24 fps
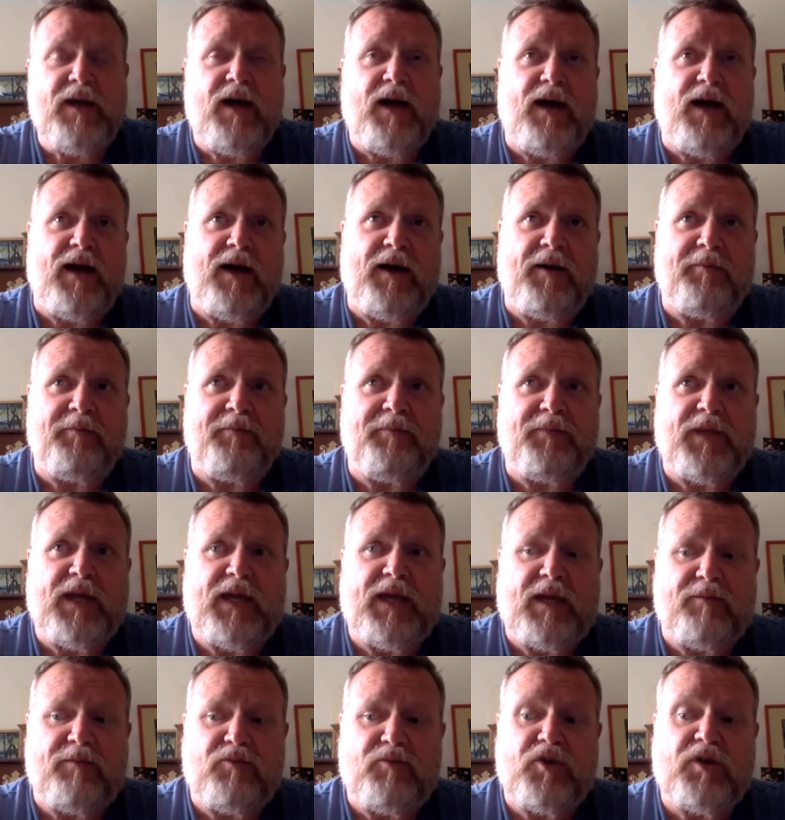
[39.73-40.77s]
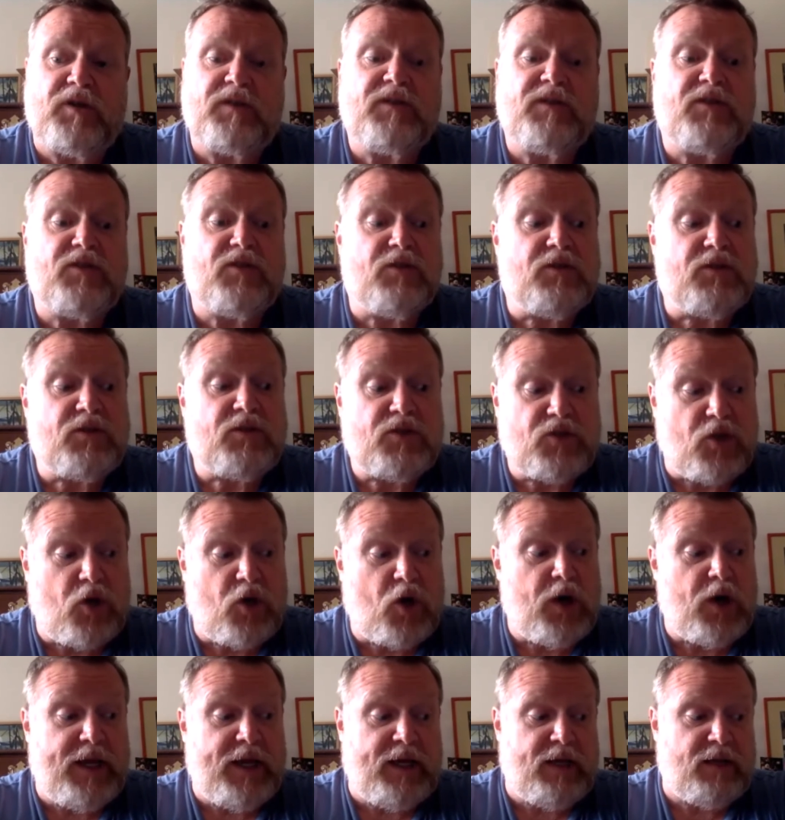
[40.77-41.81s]
And I'm just
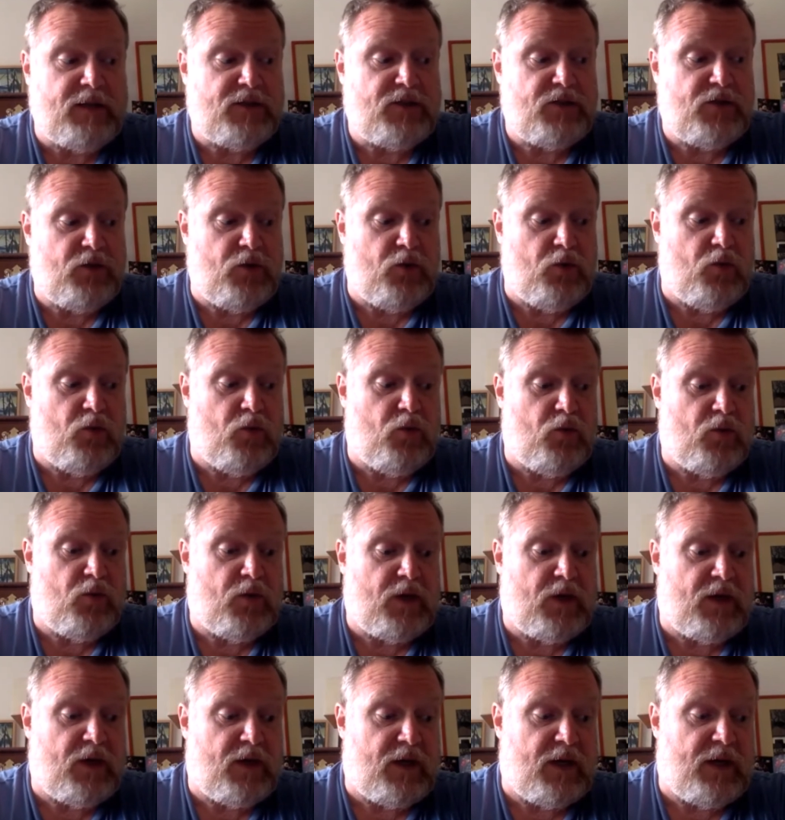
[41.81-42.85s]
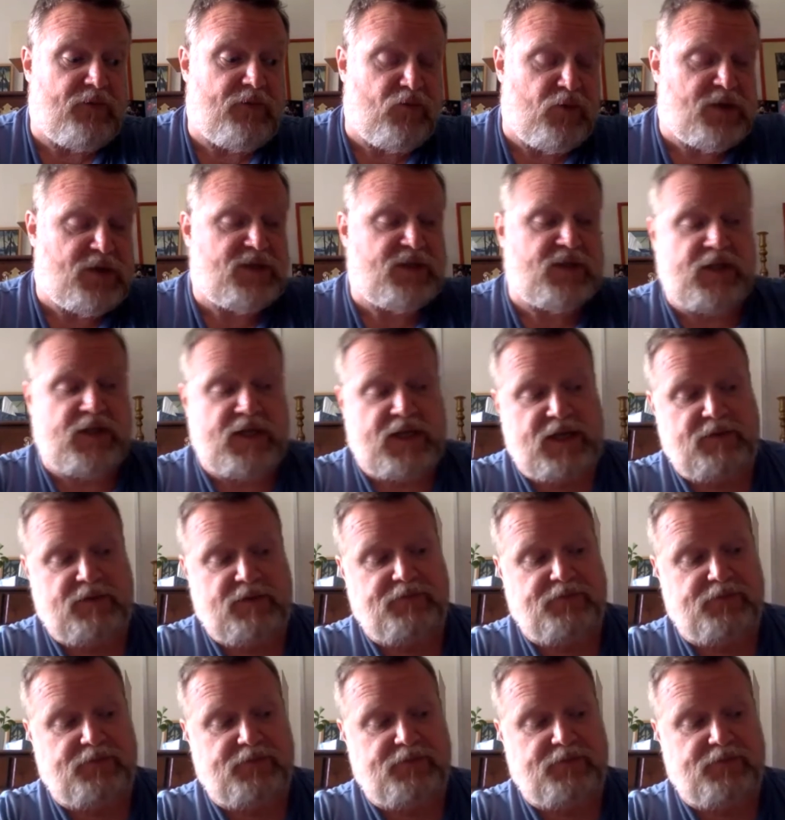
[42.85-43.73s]
starting to, I've recently